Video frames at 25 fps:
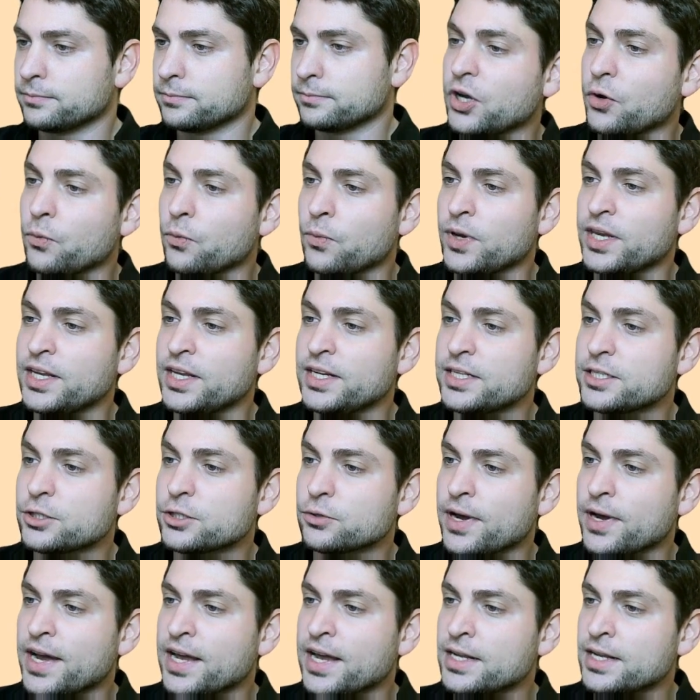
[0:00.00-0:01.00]
we need to
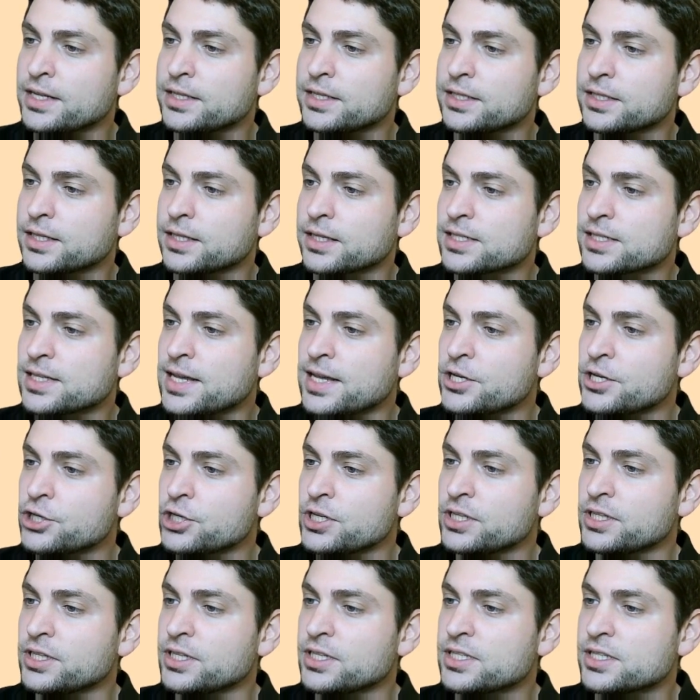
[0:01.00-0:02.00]
edit the
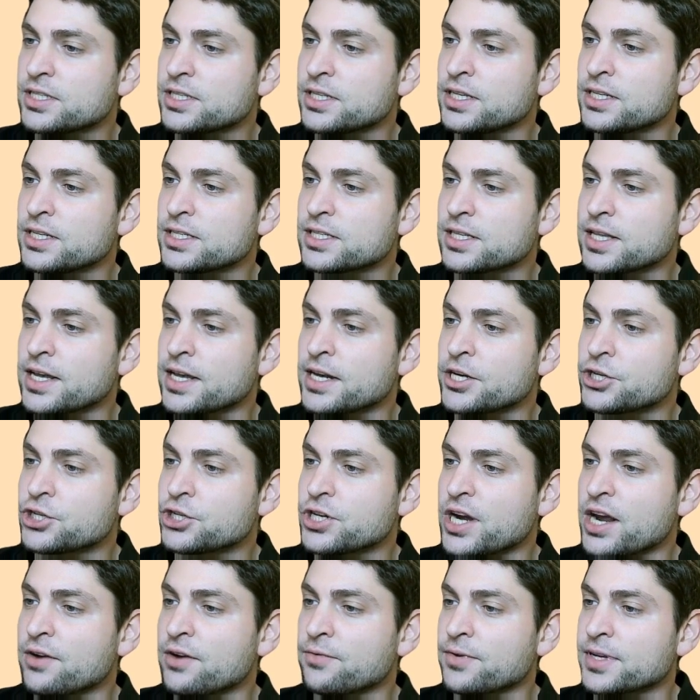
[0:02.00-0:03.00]

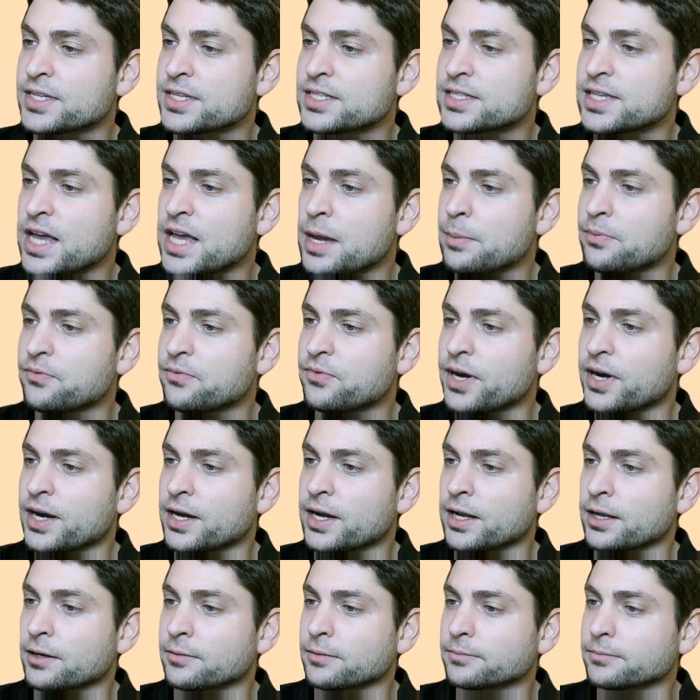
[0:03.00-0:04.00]
/etc/fstab
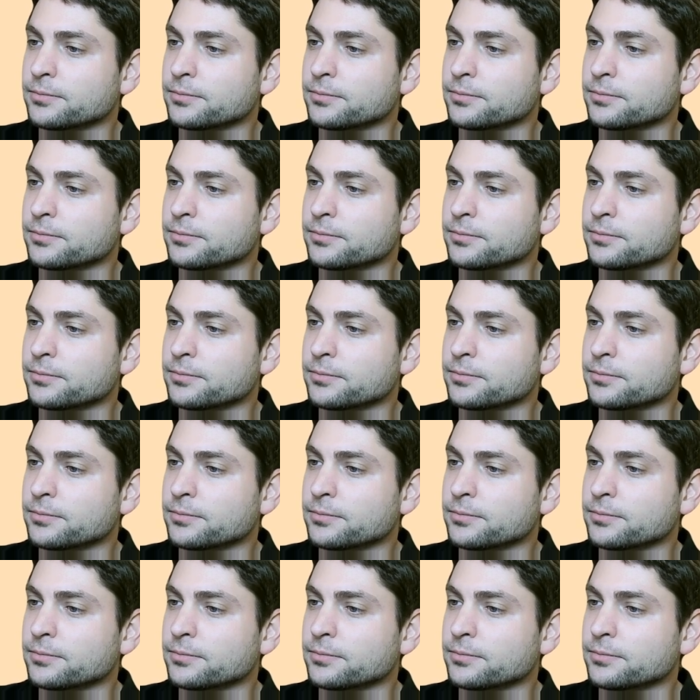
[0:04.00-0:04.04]
file.